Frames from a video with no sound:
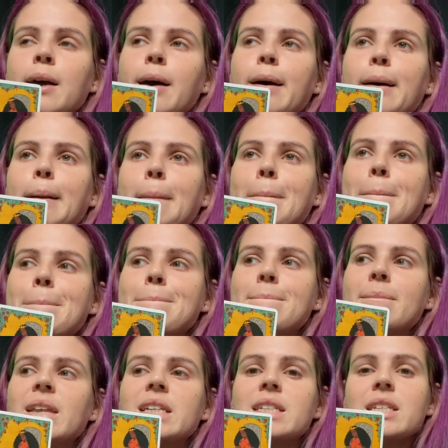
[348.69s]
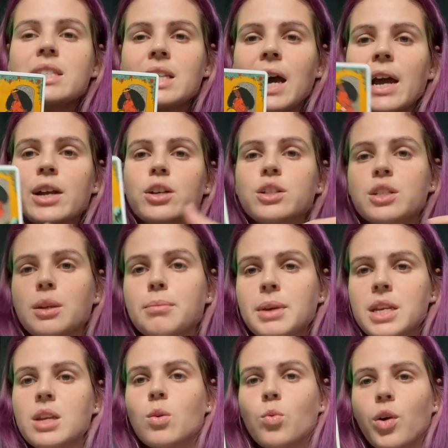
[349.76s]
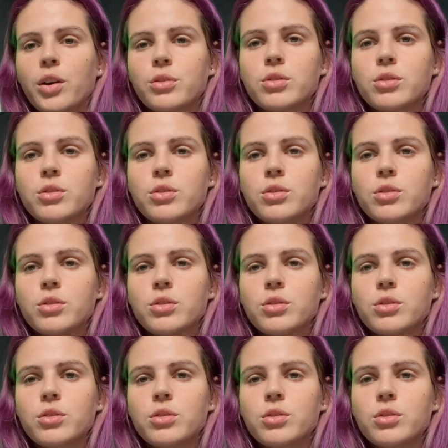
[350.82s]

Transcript: um, desire to make it work.